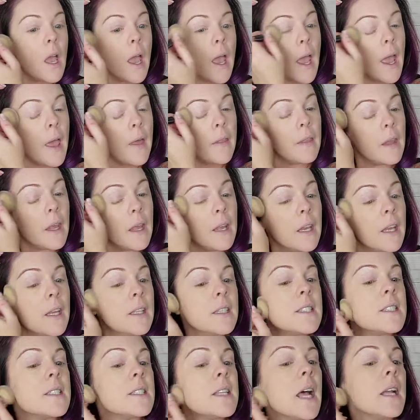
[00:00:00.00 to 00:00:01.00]
And then it
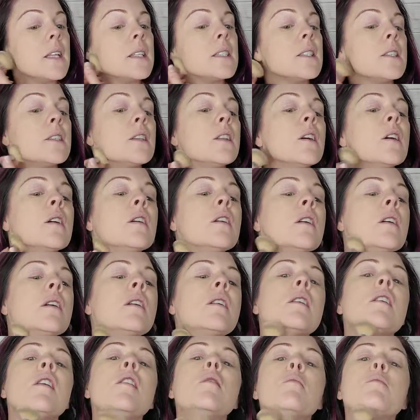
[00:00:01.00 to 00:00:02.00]
sets
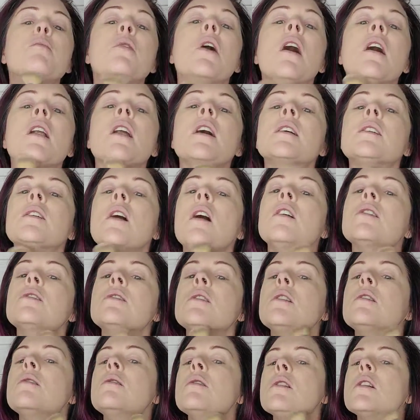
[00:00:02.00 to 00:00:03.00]
the product
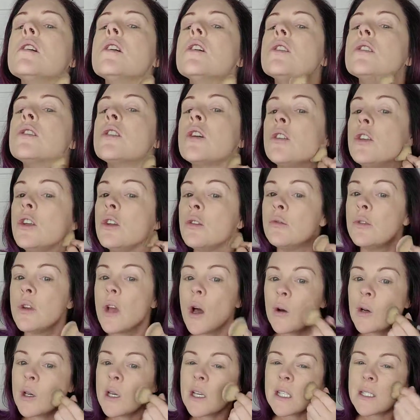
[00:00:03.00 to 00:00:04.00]
also. So you
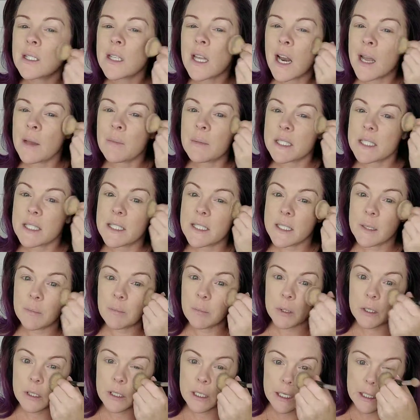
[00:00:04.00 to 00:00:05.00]
notice that I'm
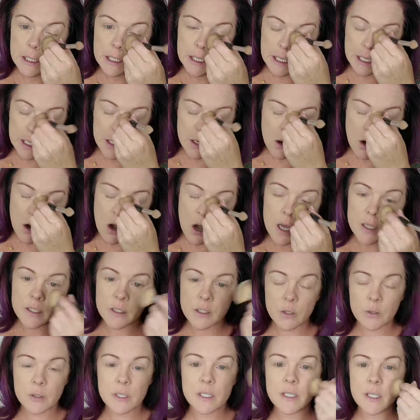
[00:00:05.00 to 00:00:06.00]
stippling it on.
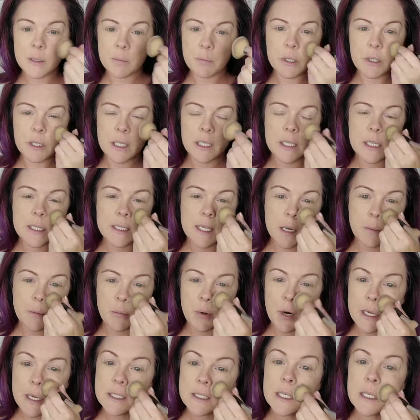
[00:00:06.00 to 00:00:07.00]
So stippling is like
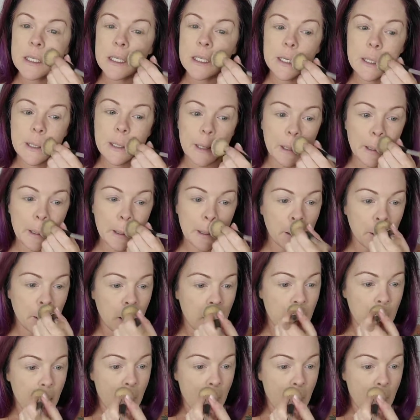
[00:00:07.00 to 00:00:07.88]
pressing it in.